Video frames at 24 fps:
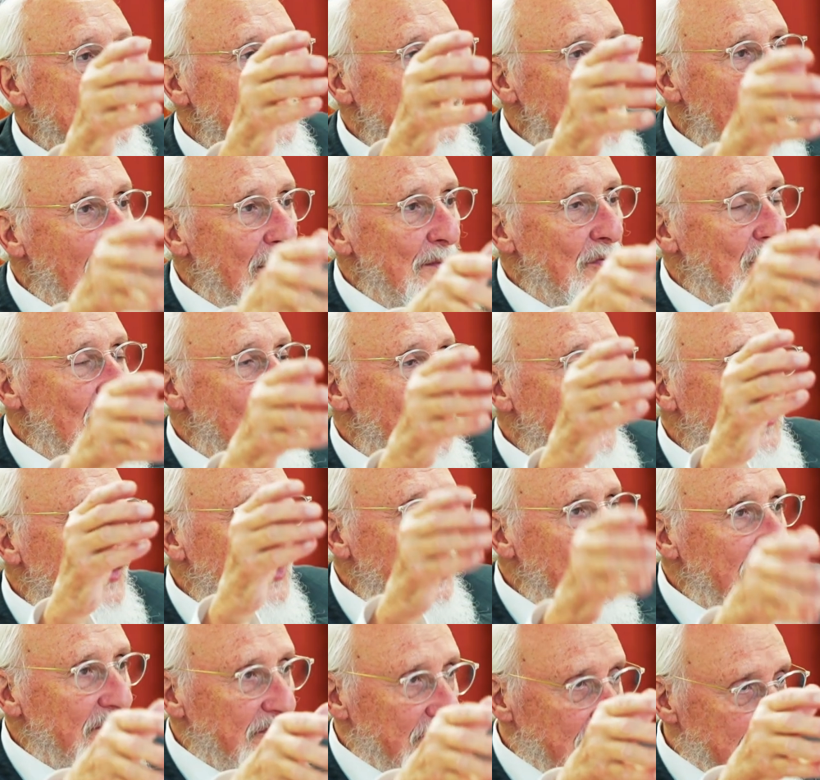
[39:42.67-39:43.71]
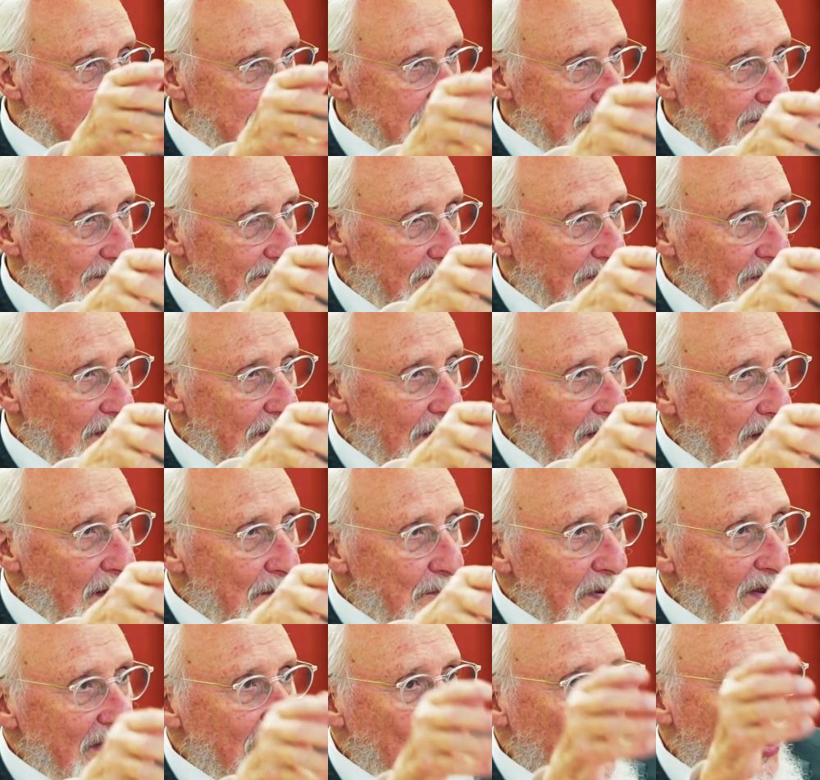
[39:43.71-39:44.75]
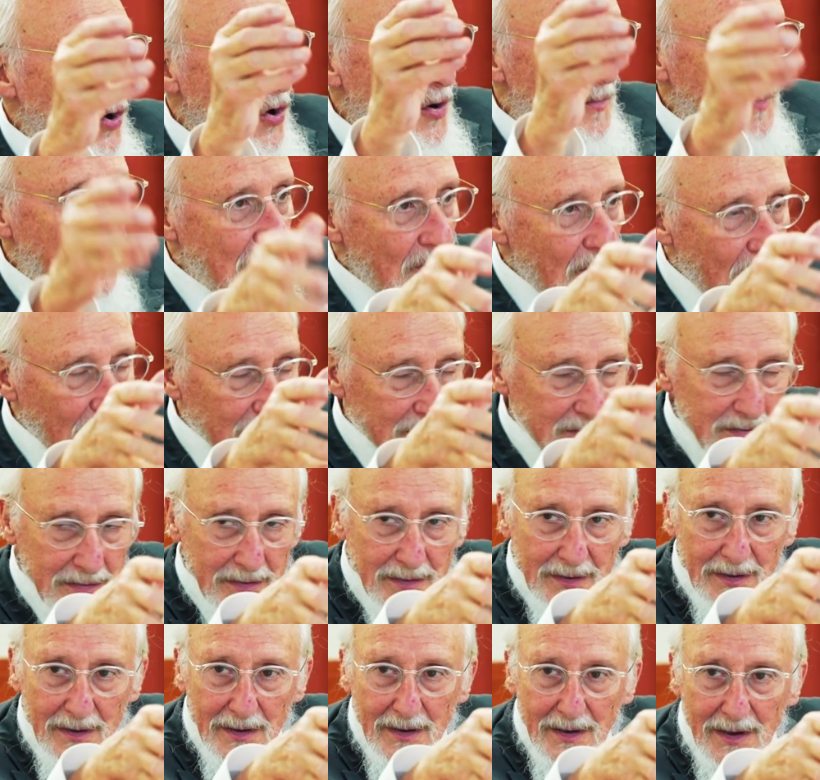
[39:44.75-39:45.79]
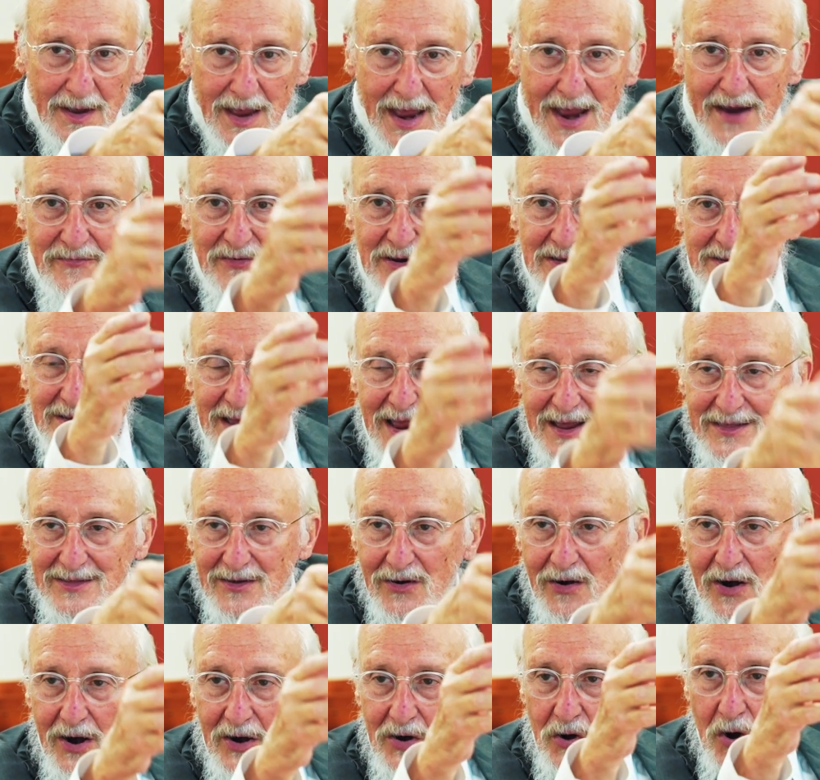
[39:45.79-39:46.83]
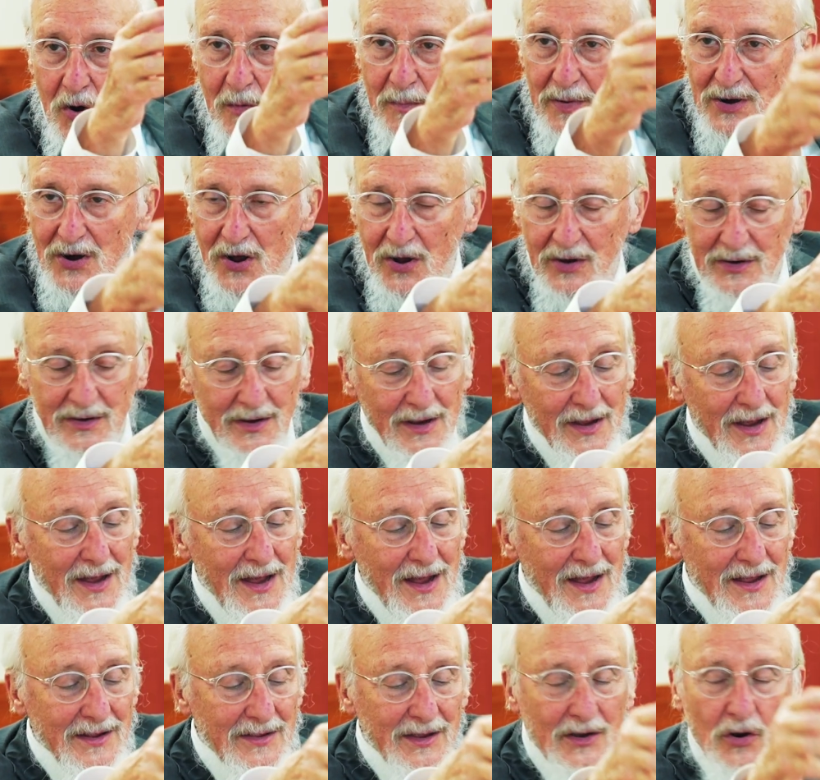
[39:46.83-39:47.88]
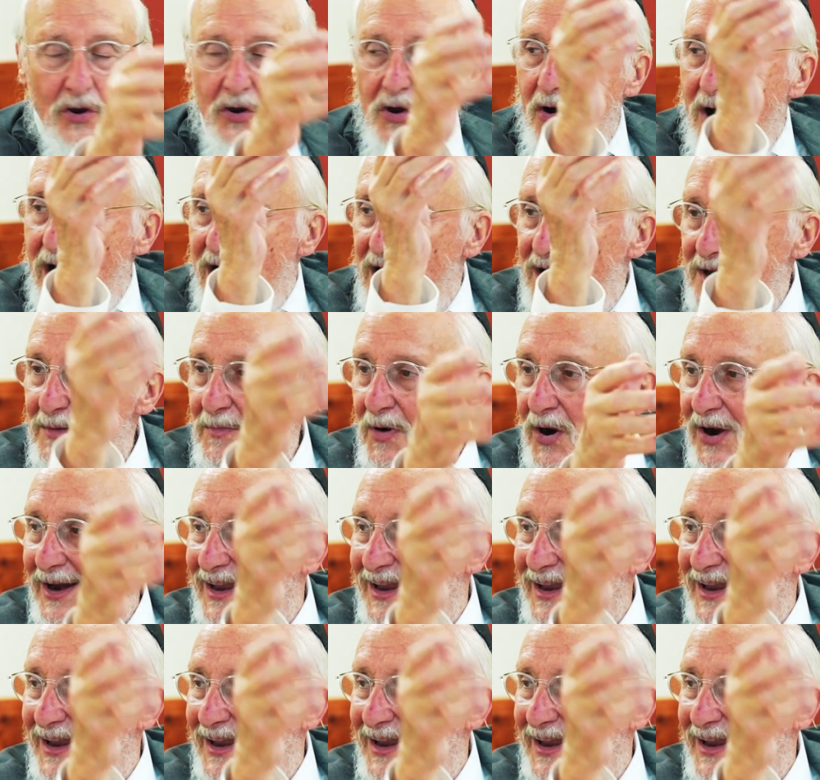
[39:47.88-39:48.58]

number of gifts by the korbanot. Every day there are korbanot. The Kohanim are